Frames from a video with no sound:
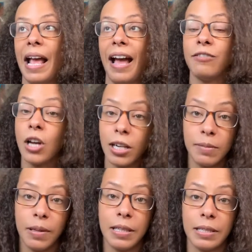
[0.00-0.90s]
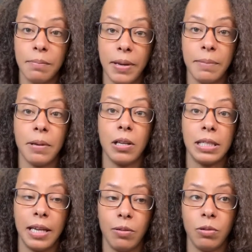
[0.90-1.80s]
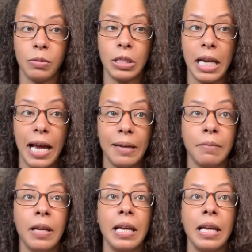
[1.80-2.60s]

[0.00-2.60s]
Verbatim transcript: I've talked about this a bit, but I'll say it one more time